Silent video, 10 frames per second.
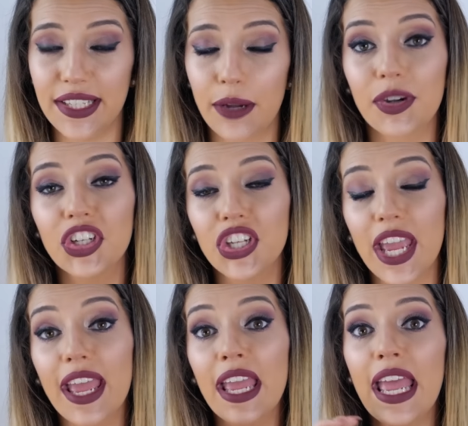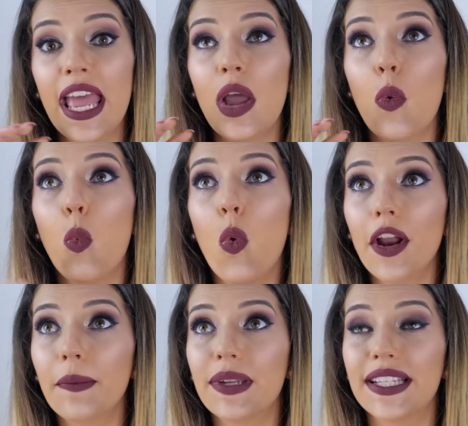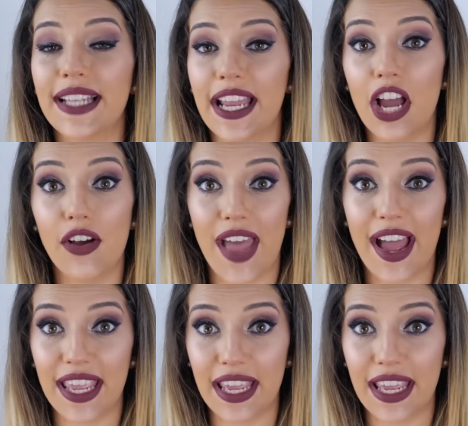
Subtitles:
So I'm gonna share what percent of our